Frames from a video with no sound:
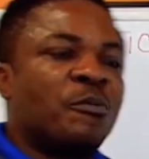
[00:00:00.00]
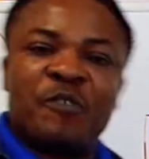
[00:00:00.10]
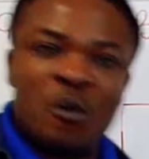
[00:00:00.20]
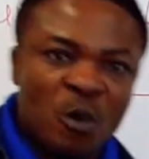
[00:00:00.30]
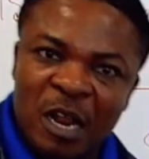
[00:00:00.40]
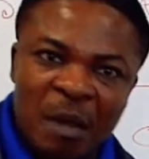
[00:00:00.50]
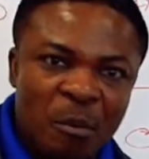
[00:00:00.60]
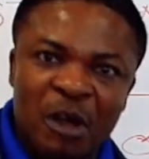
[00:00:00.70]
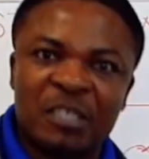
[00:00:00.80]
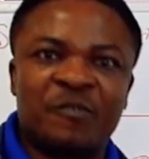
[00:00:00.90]
perform well
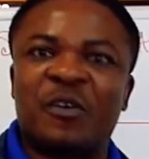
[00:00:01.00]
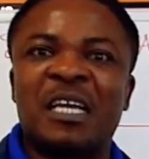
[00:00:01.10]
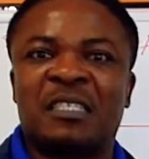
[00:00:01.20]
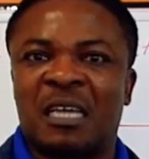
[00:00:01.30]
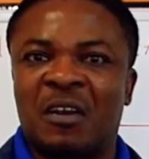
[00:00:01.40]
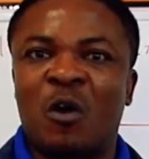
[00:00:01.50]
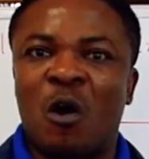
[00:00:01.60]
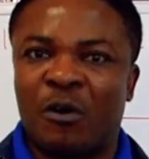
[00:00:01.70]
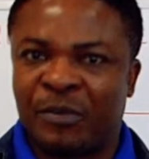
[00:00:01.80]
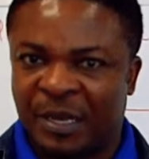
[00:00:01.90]
amongst friends and
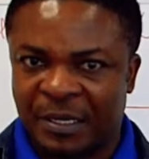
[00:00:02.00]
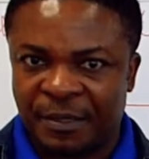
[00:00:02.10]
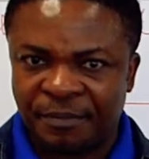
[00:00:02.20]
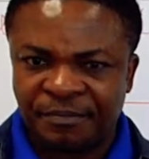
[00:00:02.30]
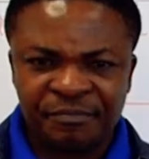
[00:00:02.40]
others.